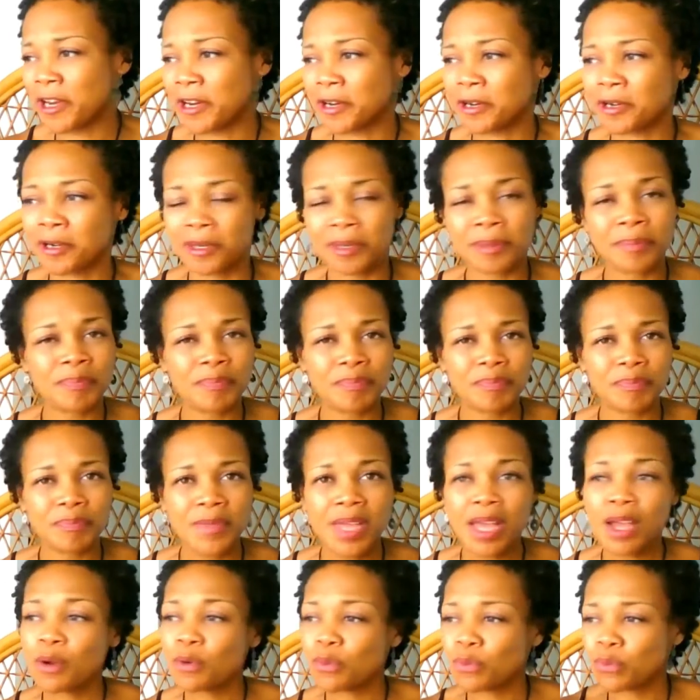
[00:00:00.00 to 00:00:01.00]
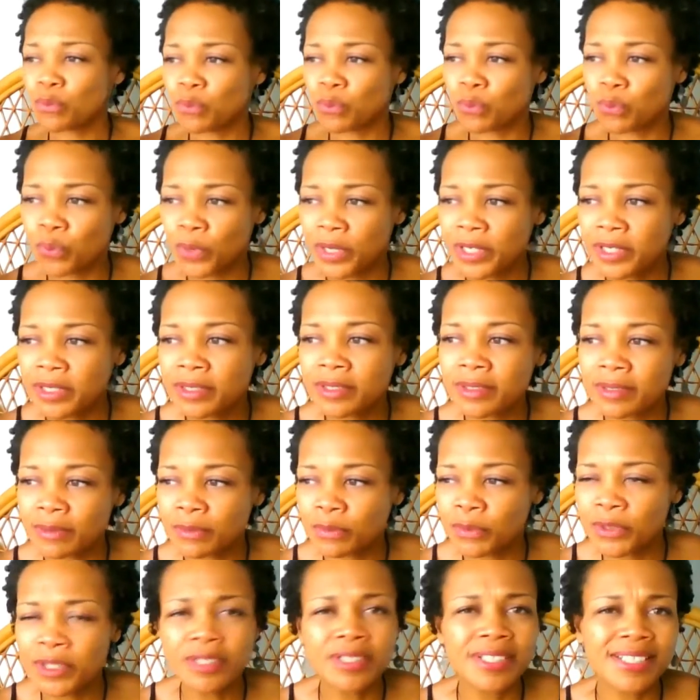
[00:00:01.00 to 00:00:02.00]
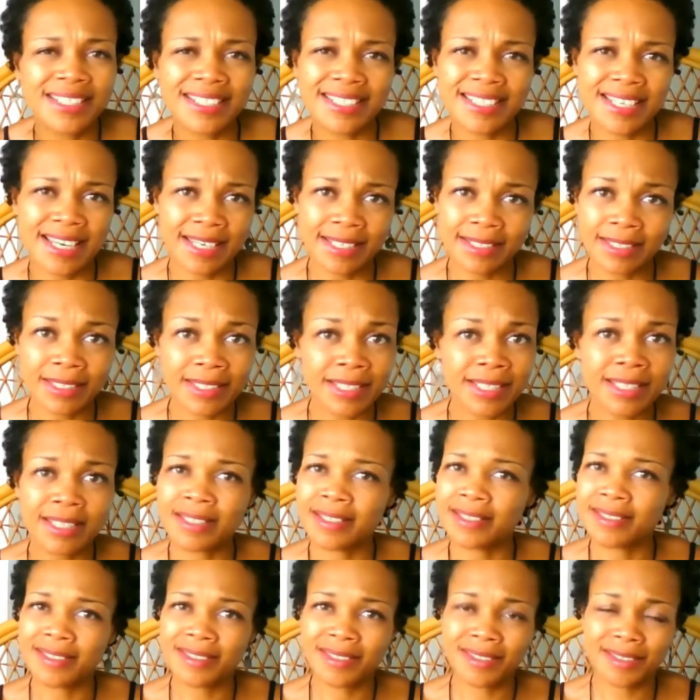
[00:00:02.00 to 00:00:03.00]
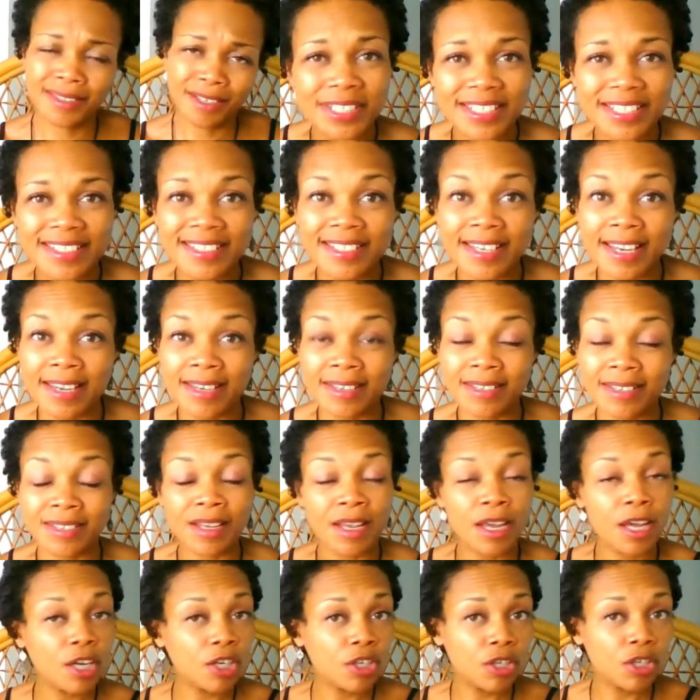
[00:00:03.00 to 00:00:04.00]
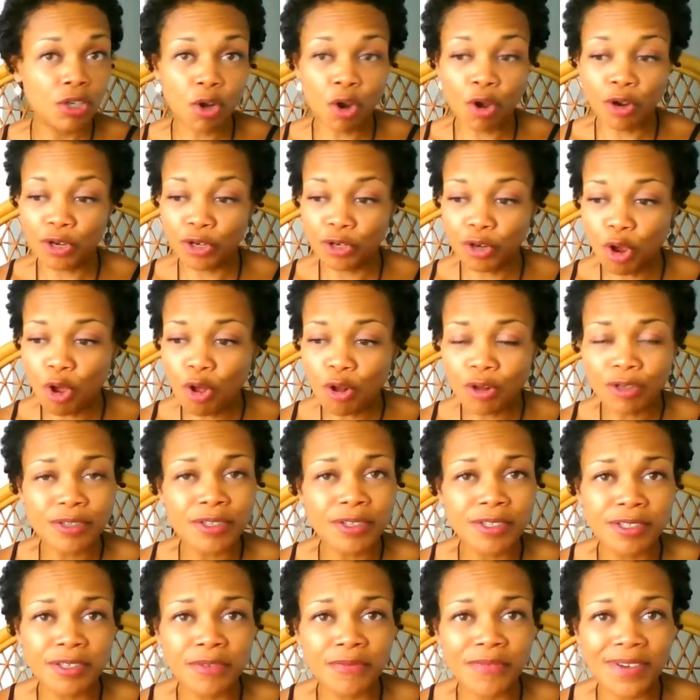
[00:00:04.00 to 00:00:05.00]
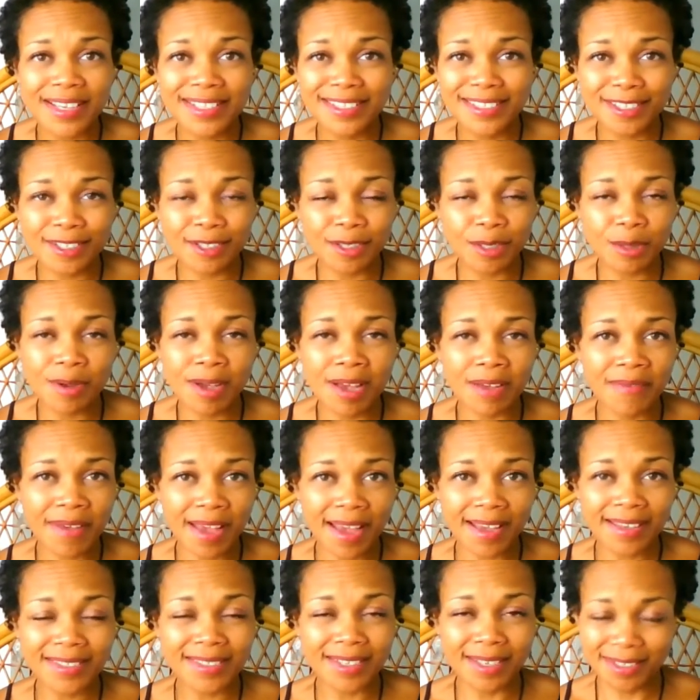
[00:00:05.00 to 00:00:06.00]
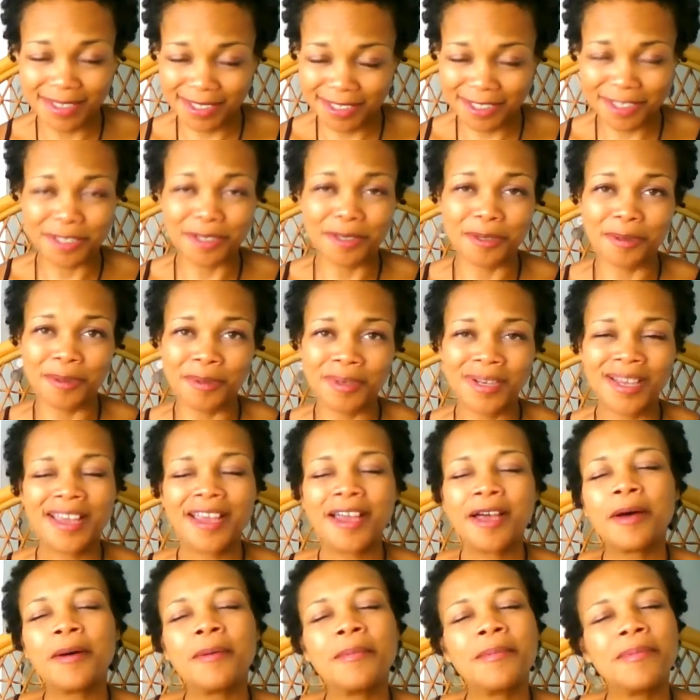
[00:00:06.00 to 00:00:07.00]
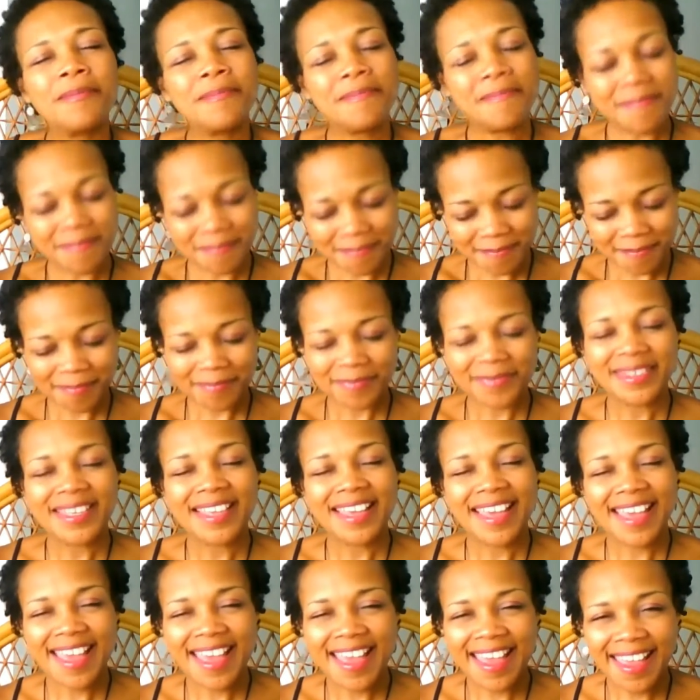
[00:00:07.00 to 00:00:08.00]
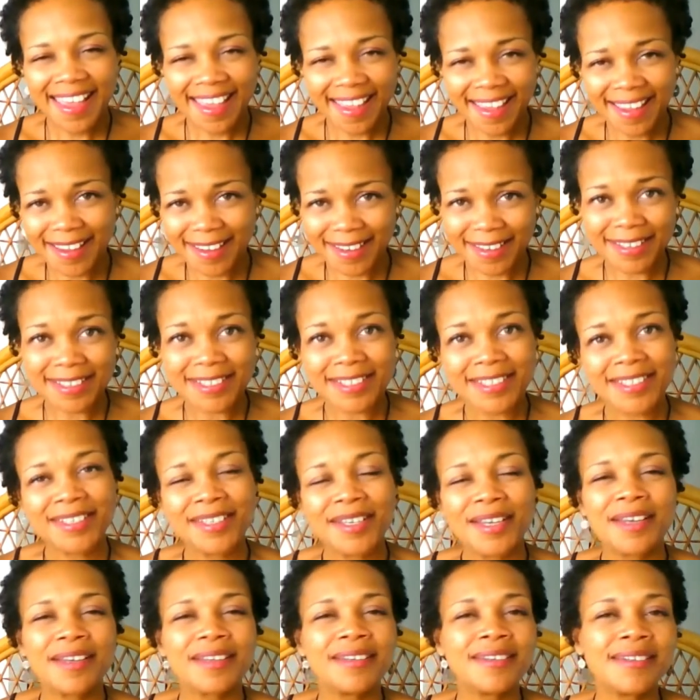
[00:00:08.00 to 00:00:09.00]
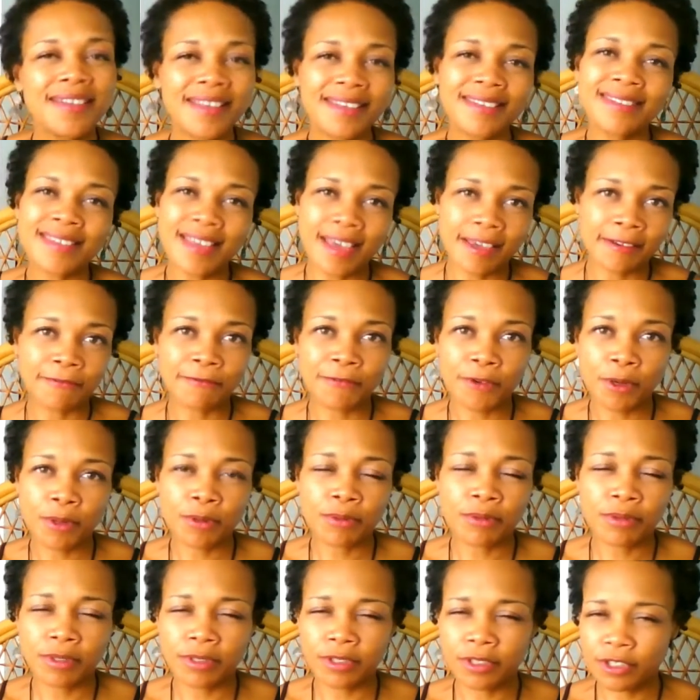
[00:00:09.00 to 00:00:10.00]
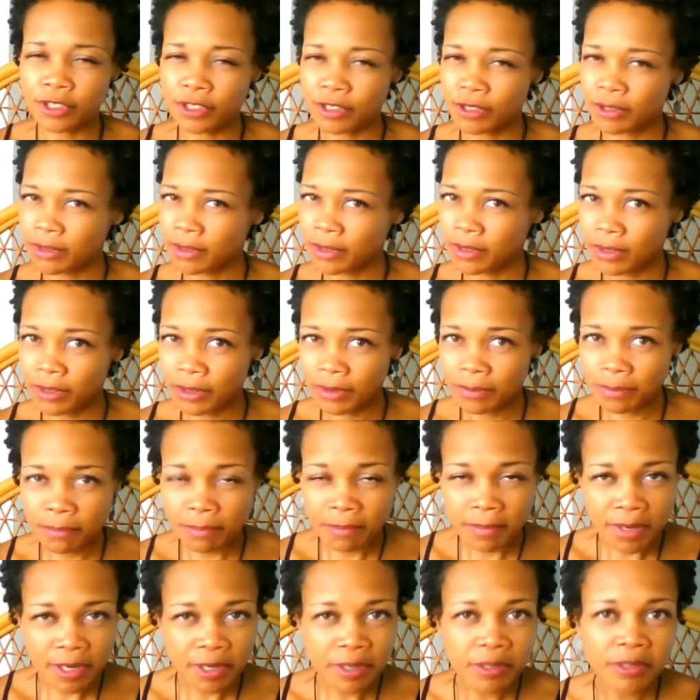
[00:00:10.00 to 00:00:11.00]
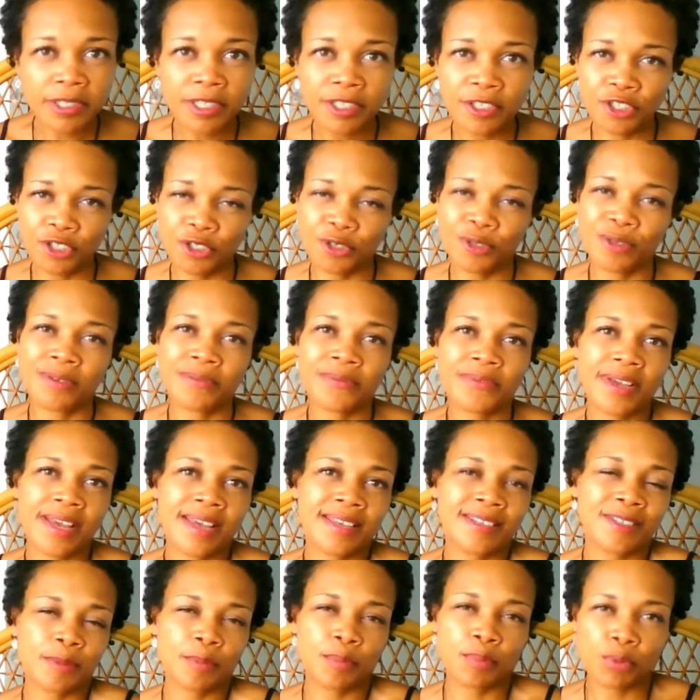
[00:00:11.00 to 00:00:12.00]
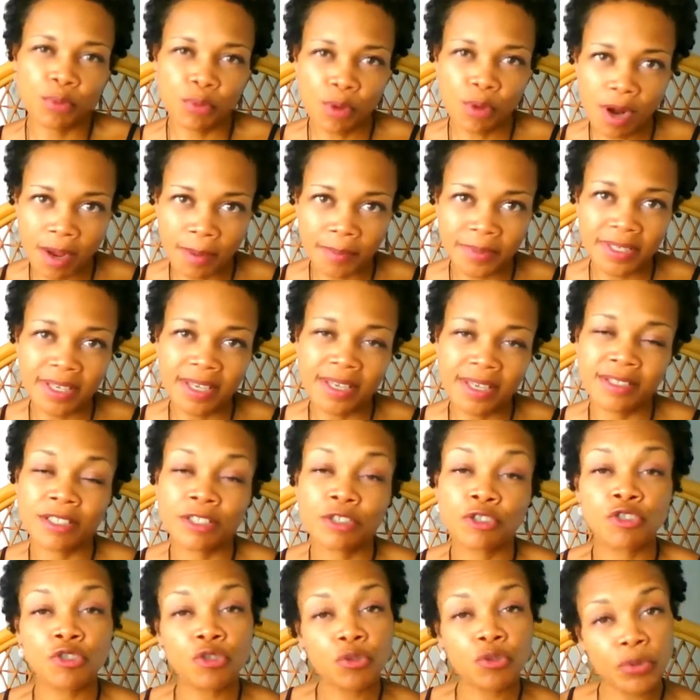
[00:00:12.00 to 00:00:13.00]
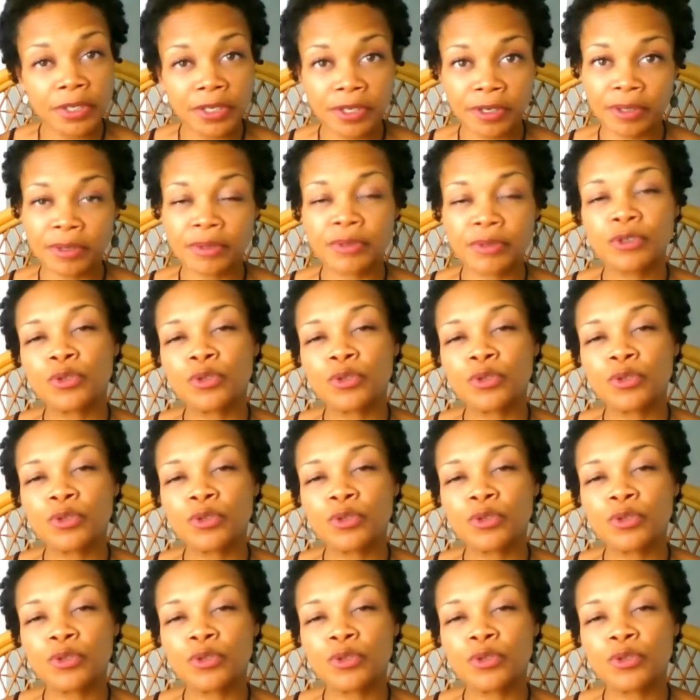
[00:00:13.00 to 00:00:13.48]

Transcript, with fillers: other for the best outcome for each other. Would you be willing to be informed by your desire? Would you let your desire teach you, enlarge you, expand you? My desire has